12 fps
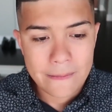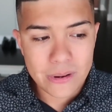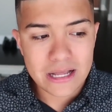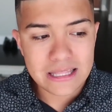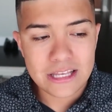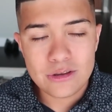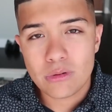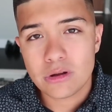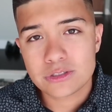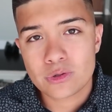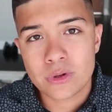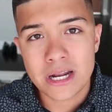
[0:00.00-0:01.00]
But then you
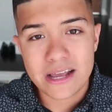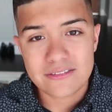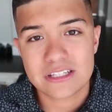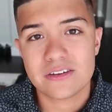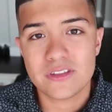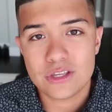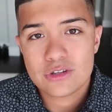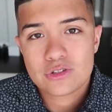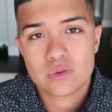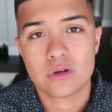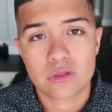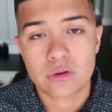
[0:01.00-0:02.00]
also want to have stuff that you
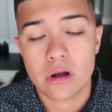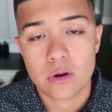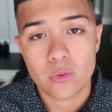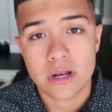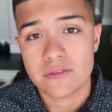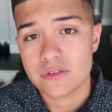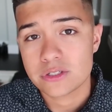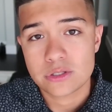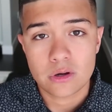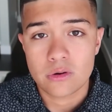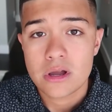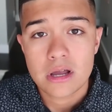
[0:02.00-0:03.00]
just want to throw on whenever.
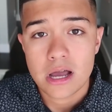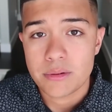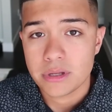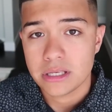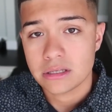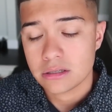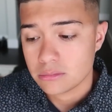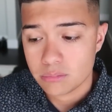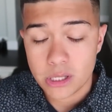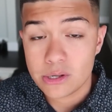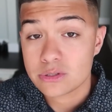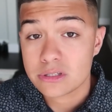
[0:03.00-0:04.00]
So, I mean,
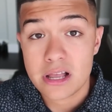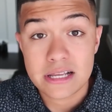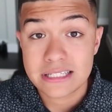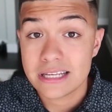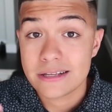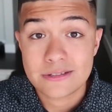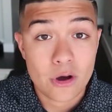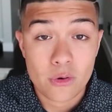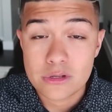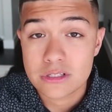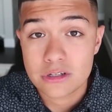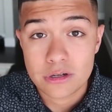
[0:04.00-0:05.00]
Plato's Closet is
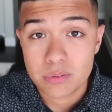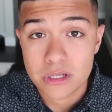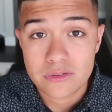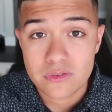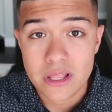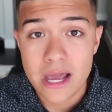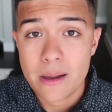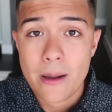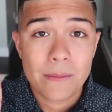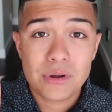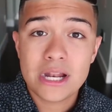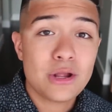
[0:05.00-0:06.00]
always a good place for
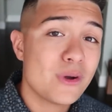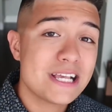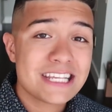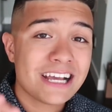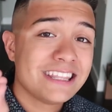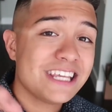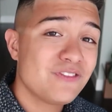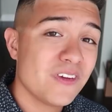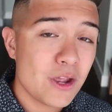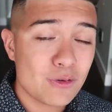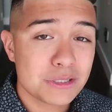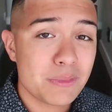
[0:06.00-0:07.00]
that. But anyways, this
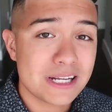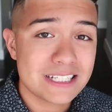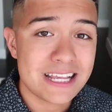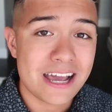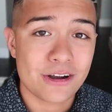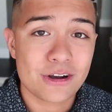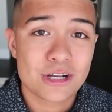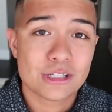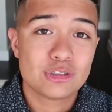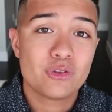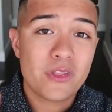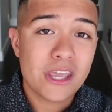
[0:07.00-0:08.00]
video was about designer.
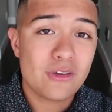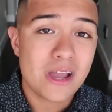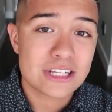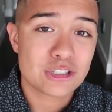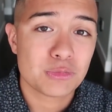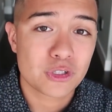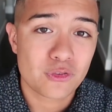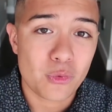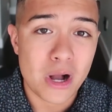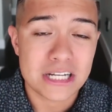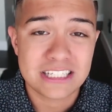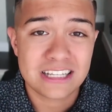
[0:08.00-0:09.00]
So thank you guys so much for
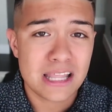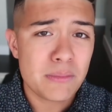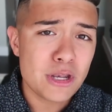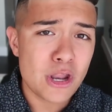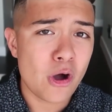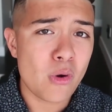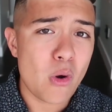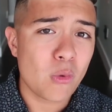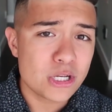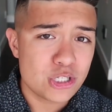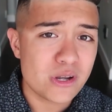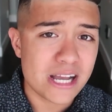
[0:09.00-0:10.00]
watching. Let me know
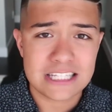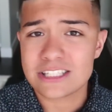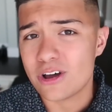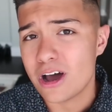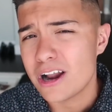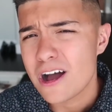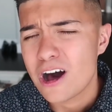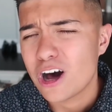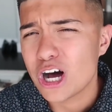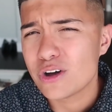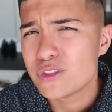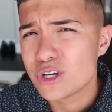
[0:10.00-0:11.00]
what you guys
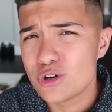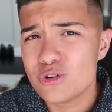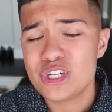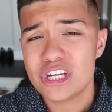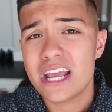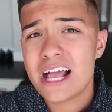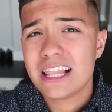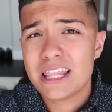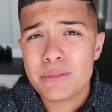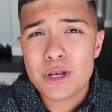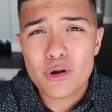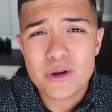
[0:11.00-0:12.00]
thought of the Gucci.
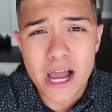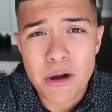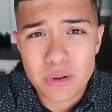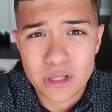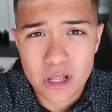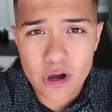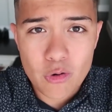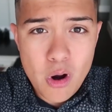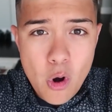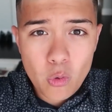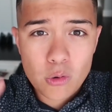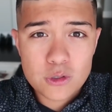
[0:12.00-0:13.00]
Let me know down
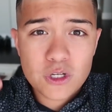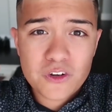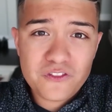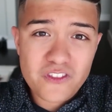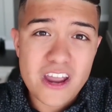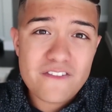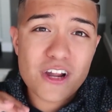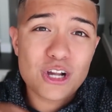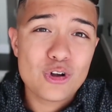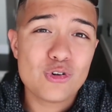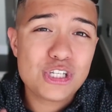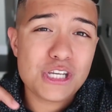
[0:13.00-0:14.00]
below, what was your
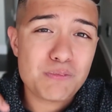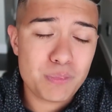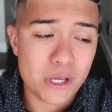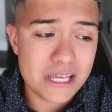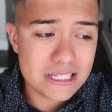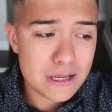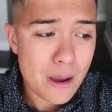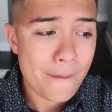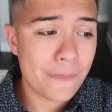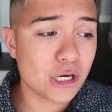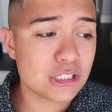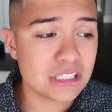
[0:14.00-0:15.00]
favorite Gucci piece?
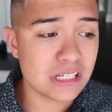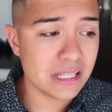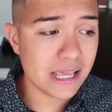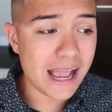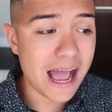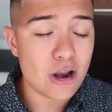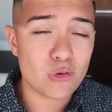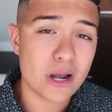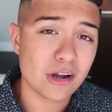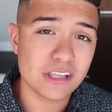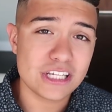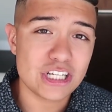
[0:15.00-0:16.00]
Personally, I
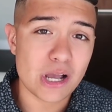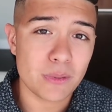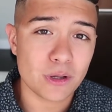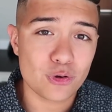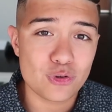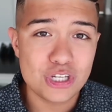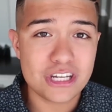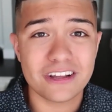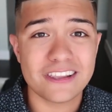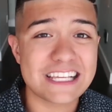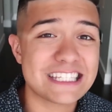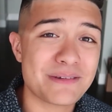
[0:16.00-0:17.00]
rarely shop at Gucci
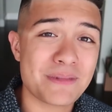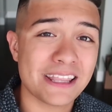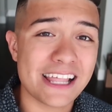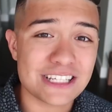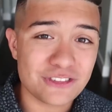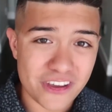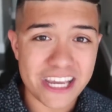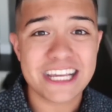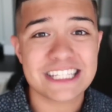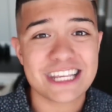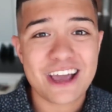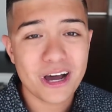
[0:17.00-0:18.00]
unless I'm in Las
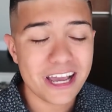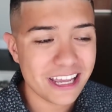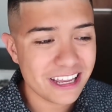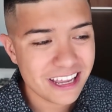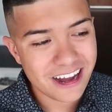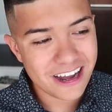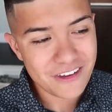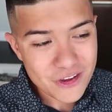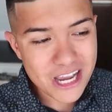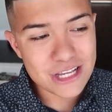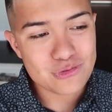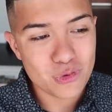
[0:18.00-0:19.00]
Vegas. But if
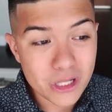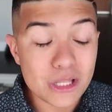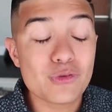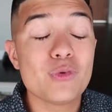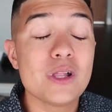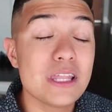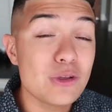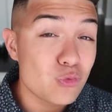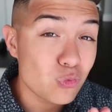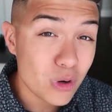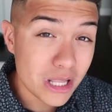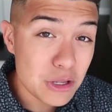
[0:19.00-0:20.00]
you guys really, really,
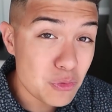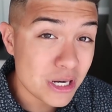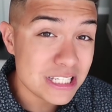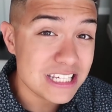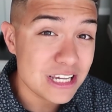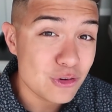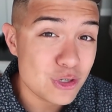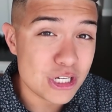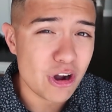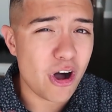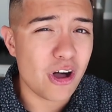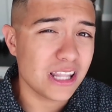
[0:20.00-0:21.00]
really want to see a
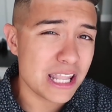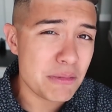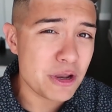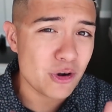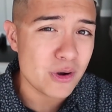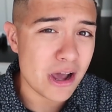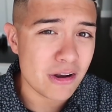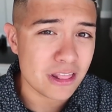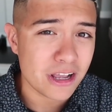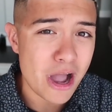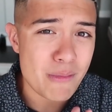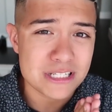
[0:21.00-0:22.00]
Gucci haul, let me know down
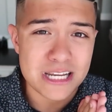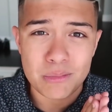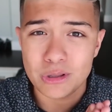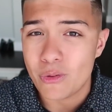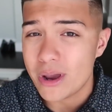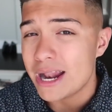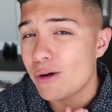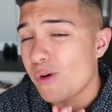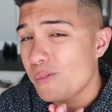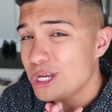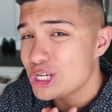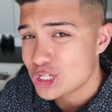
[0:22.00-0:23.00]
in the comments down below. And I
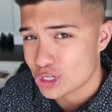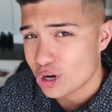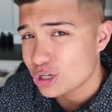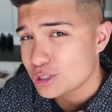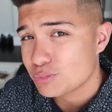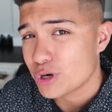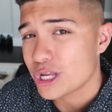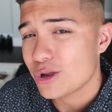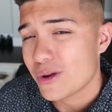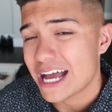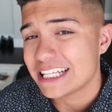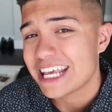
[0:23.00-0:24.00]
will be sure to bring
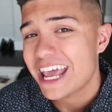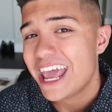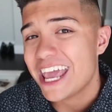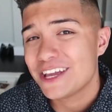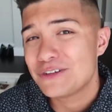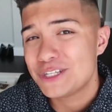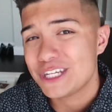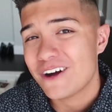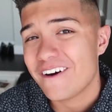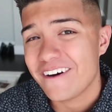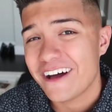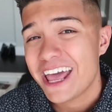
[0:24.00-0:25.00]
you guys a Gucci
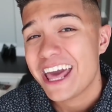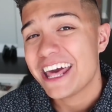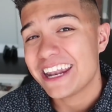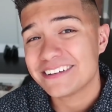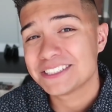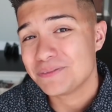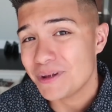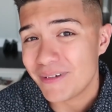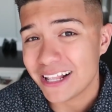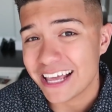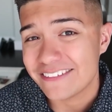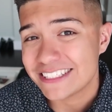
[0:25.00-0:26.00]
haul. And I will spend
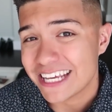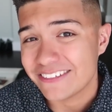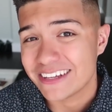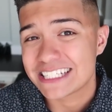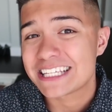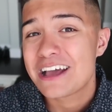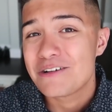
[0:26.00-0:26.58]
my life savings.